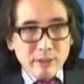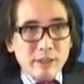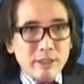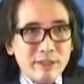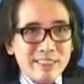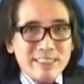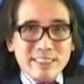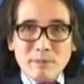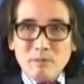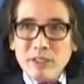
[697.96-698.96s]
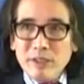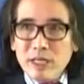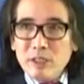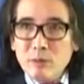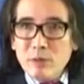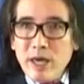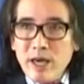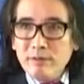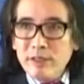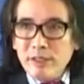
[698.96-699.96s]
It is something that we
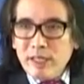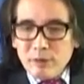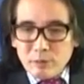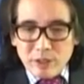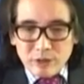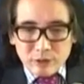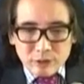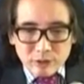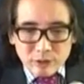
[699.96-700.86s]
have, in other words,